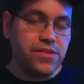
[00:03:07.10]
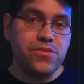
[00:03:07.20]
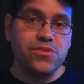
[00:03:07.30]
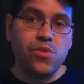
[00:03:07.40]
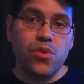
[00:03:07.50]
little
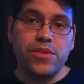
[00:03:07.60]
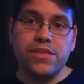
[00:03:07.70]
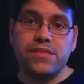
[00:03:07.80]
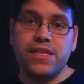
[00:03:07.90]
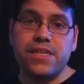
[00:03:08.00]

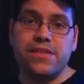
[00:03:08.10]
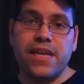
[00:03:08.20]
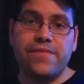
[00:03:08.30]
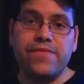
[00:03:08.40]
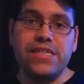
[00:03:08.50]
stories and
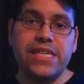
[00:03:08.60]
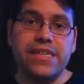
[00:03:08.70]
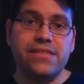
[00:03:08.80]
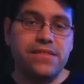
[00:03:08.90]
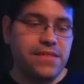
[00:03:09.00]
like
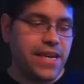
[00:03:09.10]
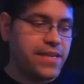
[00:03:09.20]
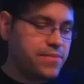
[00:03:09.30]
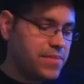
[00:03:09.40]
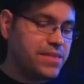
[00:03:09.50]
vignettes
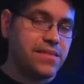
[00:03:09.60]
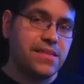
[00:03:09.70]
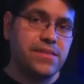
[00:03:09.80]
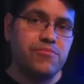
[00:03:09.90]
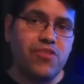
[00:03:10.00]
that
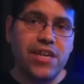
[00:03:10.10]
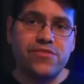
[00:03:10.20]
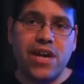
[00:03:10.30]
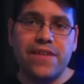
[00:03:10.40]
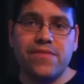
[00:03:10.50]
basically
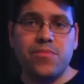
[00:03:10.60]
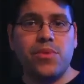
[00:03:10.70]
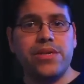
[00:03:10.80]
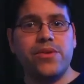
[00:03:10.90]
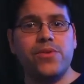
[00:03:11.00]
drive the
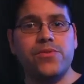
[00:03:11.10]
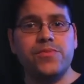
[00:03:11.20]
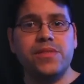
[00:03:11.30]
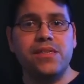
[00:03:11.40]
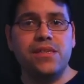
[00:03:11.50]
point
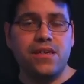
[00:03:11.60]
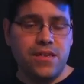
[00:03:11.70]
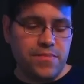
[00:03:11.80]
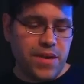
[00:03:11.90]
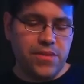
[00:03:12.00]
home
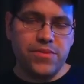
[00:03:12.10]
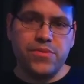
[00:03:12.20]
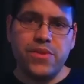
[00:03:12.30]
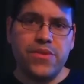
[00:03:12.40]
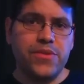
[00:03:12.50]
about
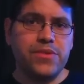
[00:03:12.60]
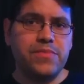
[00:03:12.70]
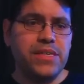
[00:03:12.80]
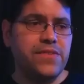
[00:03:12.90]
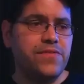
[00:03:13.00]
whether it
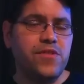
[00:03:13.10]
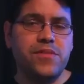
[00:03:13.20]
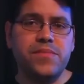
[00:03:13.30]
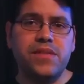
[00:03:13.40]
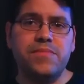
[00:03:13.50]
be
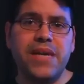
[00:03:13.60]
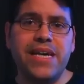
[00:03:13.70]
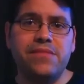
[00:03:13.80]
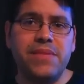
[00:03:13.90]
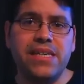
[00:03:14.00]
from a
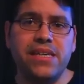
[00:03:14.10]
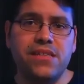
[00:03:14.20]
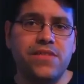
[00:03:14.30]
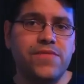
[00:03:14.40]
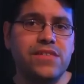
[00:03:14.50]
man
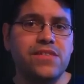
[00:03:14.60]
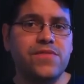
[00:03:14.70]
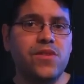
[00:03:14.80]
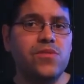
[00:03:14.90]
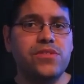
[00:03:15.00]
making
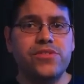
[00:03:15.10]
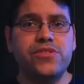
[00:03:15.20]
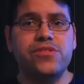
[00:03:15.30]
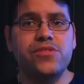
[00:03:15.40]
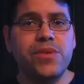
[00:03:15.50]
defensive clothes in
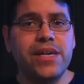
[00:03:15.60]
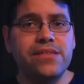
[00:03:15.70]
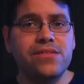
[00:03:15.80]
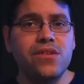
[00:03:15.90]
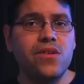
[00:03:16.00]
the
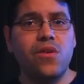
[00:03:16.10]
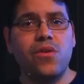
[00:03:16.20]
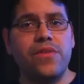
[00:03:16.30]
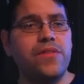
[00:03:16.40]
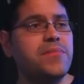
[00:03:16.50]
US
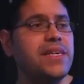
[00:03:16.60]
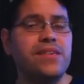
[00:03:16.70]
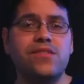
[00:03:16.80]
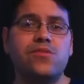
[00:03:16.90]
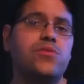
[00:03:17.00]
or them
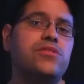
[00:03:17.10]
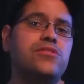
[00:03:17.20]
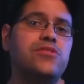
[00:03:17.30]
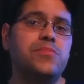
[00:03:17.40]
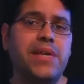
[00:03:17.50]
making swords
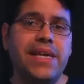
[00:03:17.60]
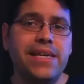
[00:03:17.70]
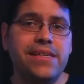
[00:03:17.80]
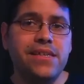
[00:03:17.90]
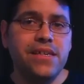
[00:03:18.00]
in
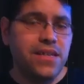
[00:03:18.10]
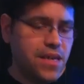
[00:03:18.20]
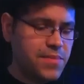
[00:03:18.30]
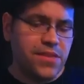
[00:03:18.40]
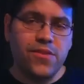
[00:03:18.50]
Japan.
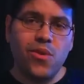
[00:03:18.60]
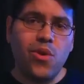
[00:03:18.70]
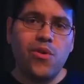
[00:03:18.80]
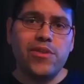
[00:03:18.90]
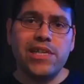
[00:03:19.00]
I mean, they're
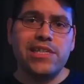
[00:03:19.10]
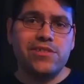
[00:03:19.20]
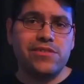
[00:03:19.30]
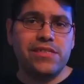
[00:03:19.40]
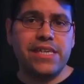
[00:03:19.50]
all really
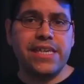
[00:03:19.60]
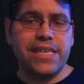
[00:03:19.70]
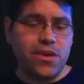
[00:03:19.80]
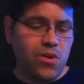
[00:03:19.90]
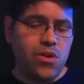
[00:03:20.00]
interesting, and
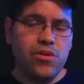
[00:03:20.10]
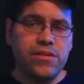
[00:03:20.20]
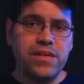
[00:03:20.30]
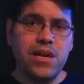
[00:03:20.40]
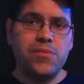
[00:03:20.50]
they all
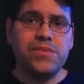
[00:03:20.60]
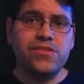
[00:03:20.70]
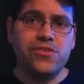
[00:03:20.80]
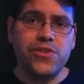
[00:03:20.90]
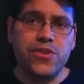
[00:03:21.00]
help to
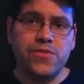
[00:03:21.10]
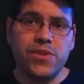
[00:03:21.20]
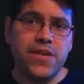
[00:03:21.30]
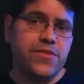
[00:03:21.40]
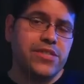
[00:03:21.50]
serve
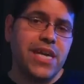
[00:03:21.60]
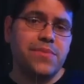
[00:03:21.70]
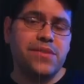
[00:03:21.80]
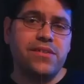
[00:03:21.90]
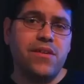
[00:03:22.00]
whatever
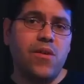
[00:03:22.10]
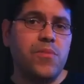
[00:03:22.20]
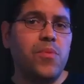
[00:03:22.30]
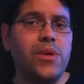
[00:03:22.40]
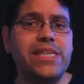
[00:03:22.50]
chapter or
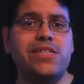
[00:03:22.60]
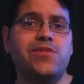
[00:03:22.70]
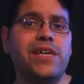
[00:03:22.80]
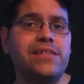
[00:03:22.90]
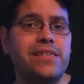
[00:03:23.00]
point he's
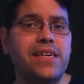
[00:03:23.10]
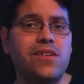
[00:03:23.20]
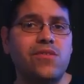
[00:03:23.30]
trying to get